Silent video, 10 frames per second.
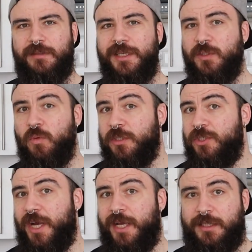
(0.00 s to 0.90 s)
This was
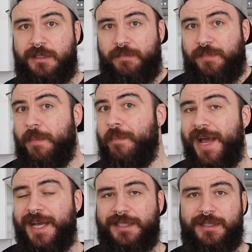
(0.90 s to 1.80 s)
just the
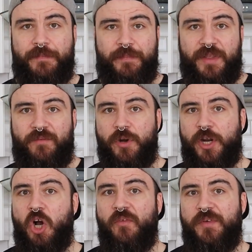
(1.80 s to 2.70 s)
best for a
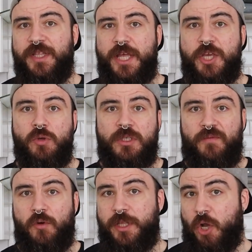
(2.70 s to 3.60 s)
coffee that I used
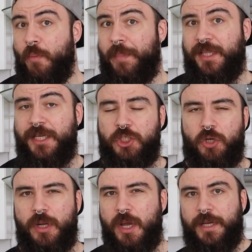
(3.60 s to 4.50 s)
for the competition,